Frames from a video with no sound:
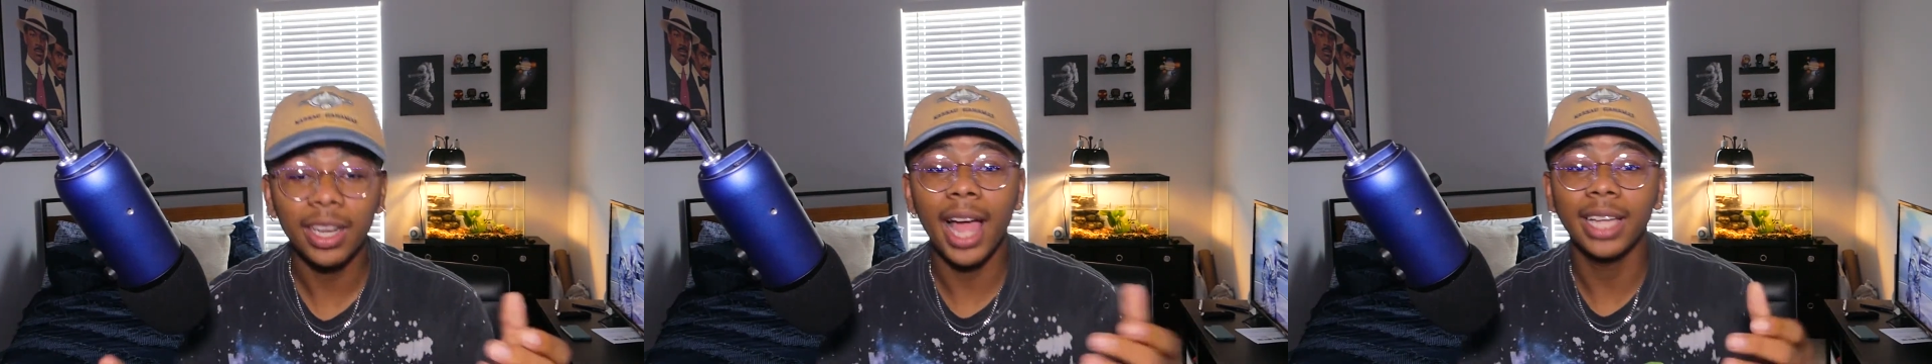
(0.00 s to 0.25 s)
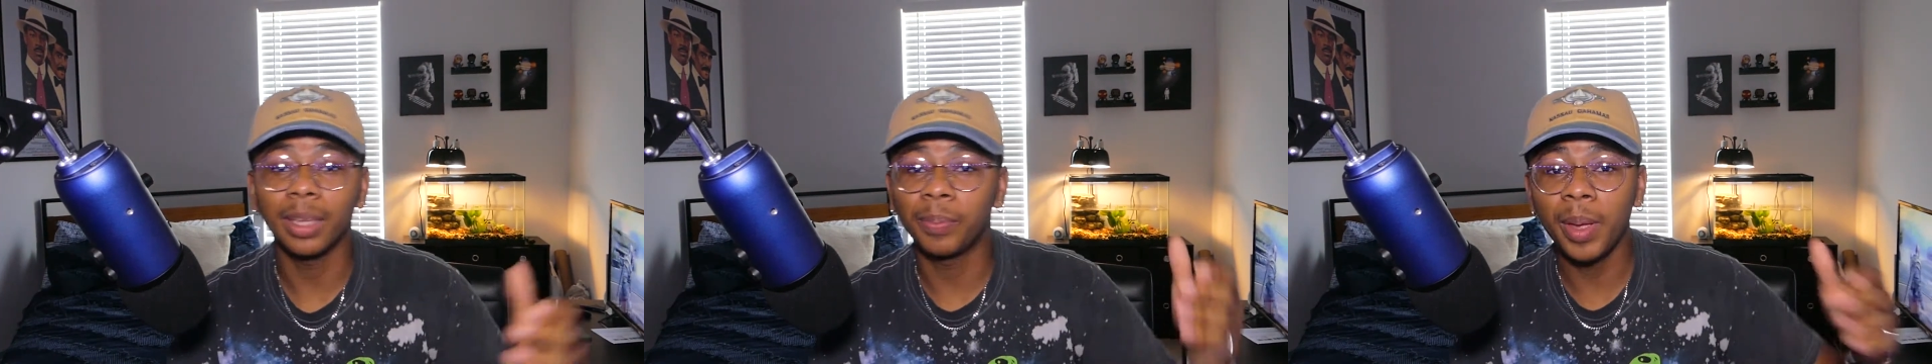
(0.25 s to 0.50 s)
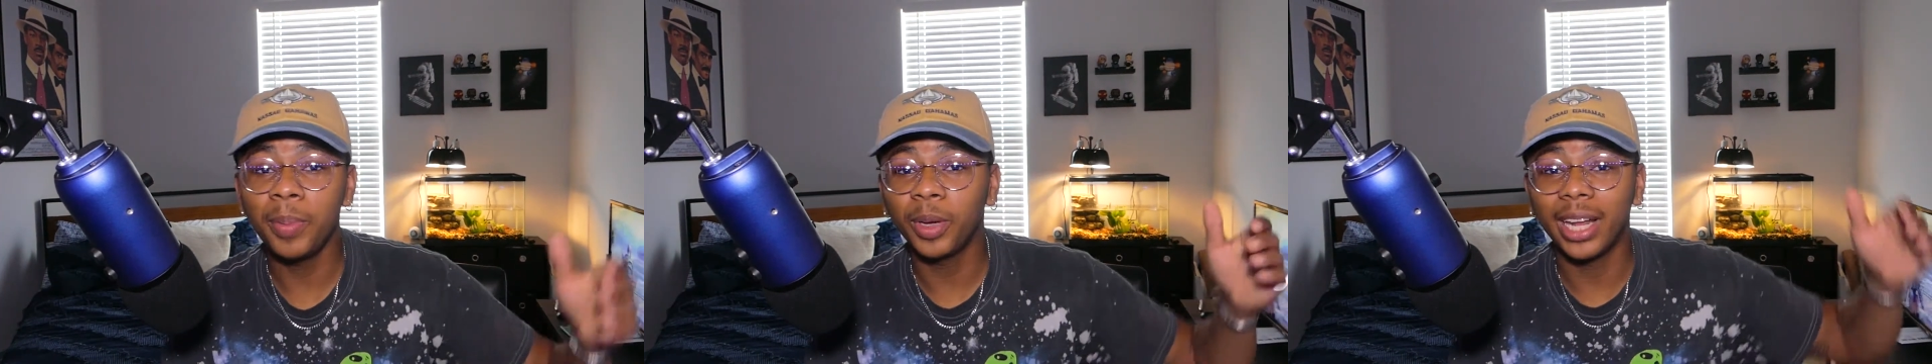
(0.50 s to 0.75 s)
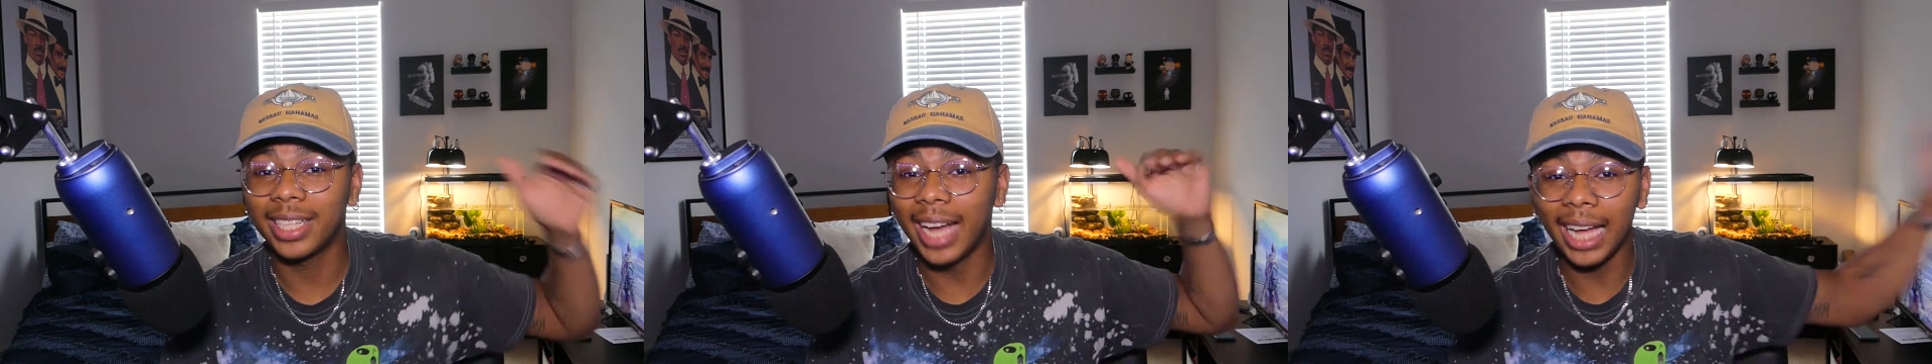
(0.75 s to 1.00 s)
the people
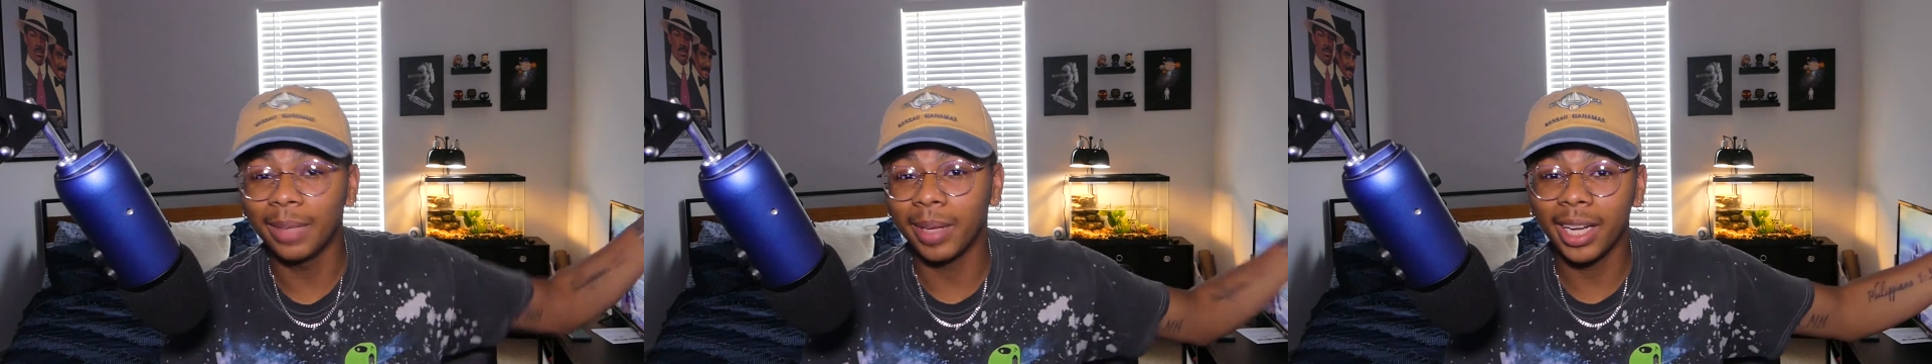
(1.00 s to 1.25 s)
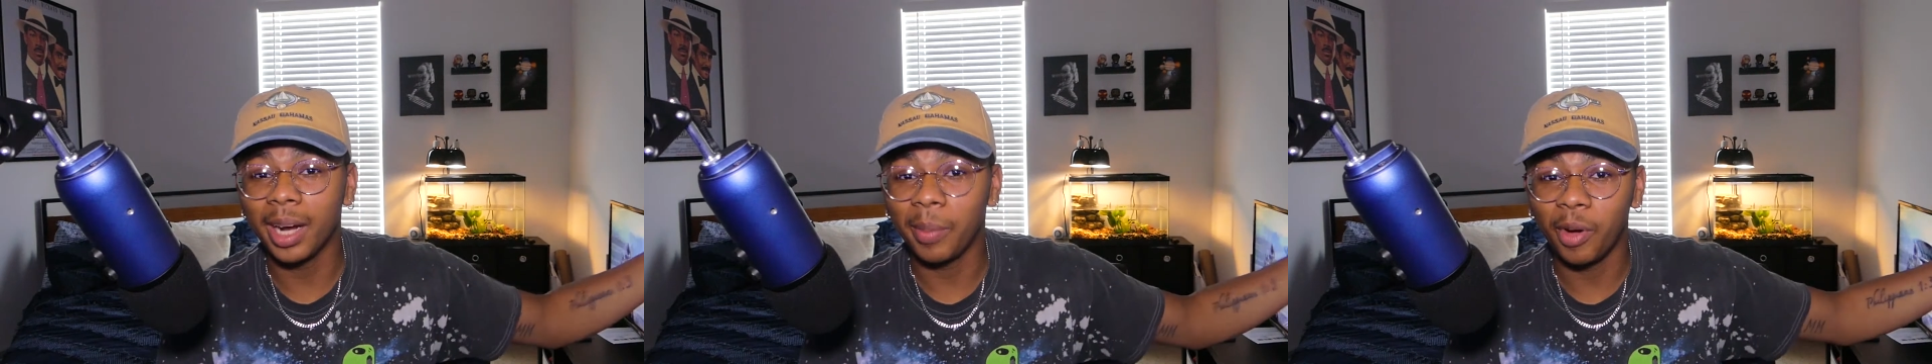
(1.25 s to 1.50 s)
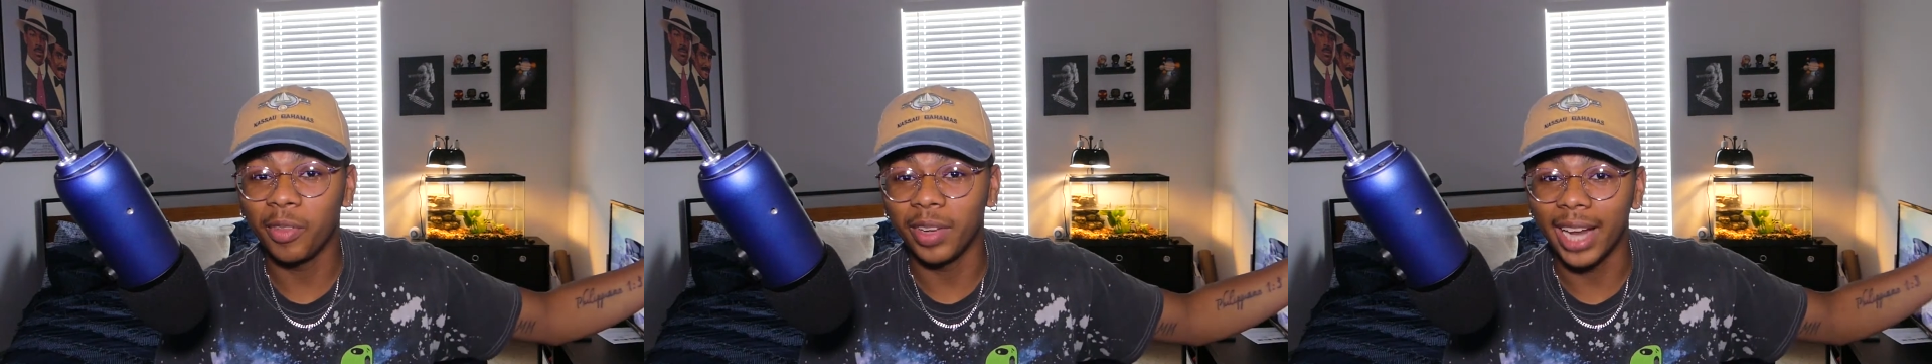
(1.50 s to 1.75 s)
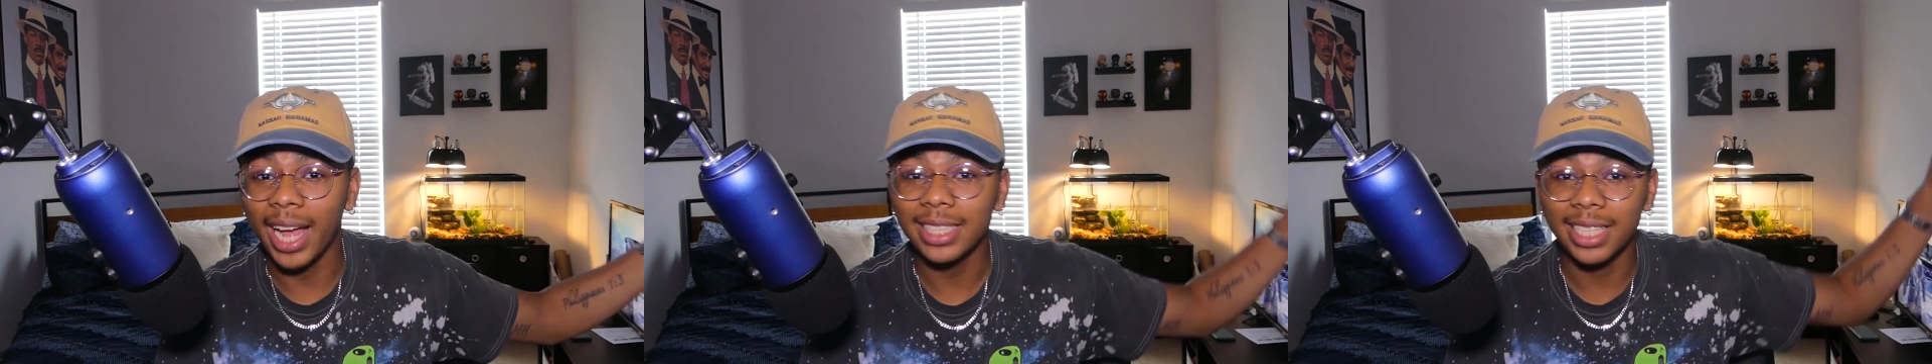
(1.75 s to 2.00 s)
that died at the beginning of the movie,
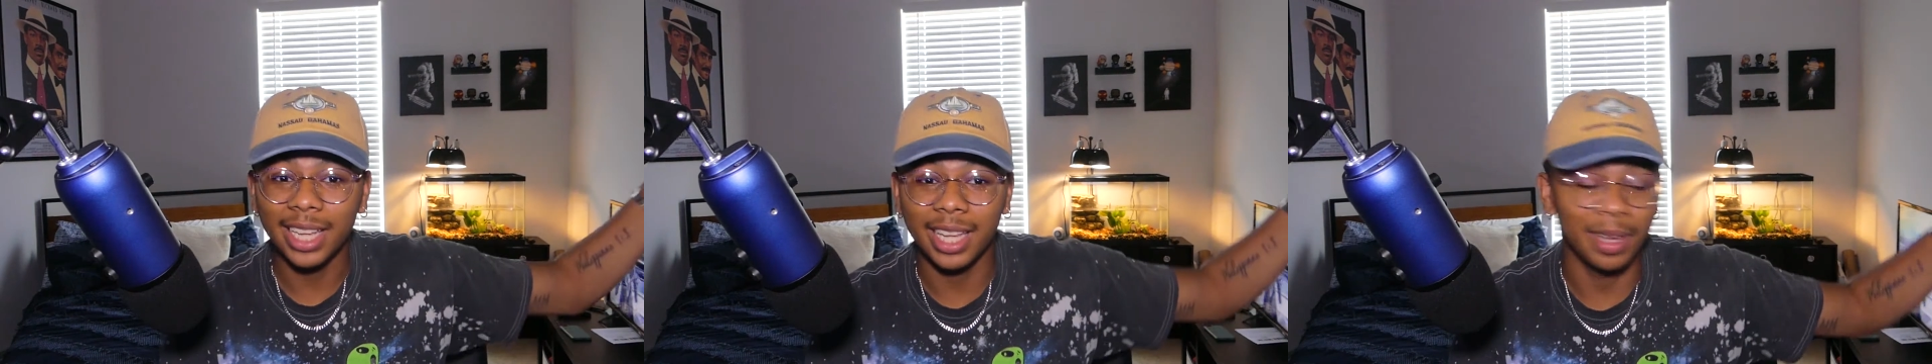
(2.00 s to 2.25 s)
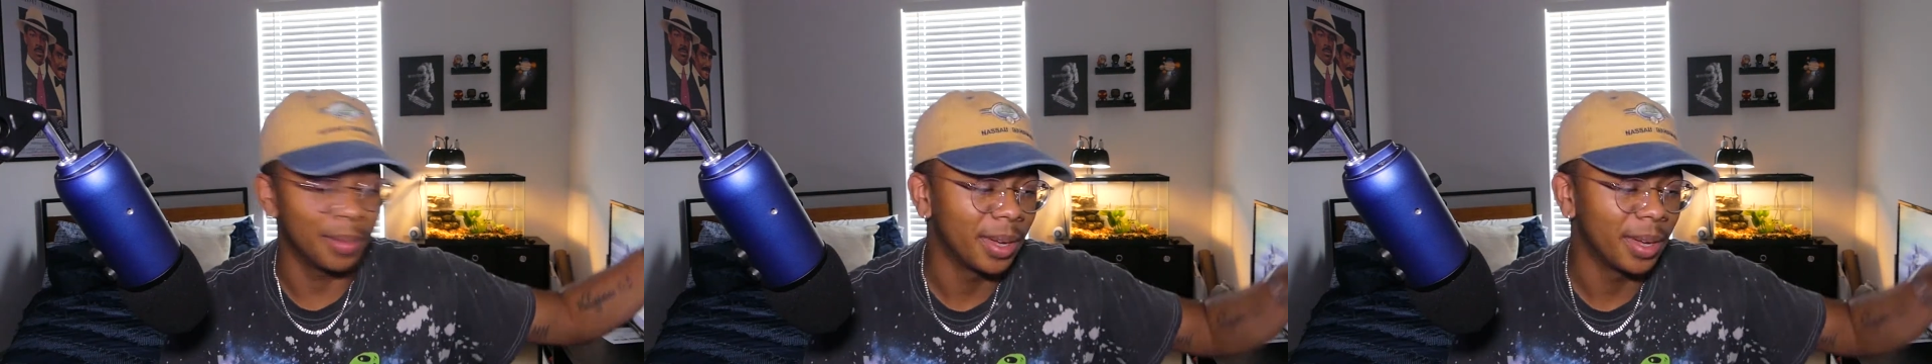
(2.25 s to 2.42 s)
that team,